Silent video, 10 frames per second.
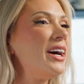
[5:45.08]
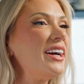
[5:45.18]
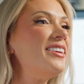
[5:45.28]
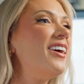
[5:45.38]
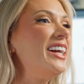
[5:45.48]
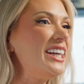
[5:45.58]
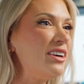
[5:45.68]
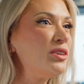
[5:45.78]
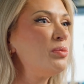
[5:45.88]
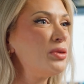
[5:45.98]
By aligning
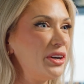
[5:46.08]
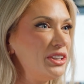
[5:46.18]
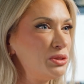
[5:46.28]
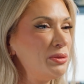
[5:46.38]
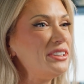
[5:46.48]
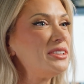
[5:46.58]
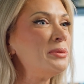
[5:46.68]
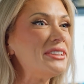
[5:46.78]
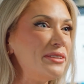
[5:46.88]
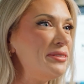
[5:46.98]
our approach with your
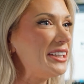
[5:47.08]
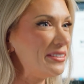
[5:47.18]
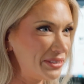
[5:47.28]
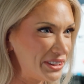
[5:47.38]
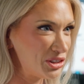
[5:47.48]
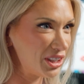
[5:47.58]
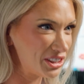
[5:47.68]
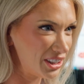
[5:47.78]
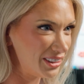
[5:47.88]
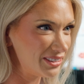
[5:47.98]
specific
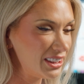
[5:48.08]
infrastructure,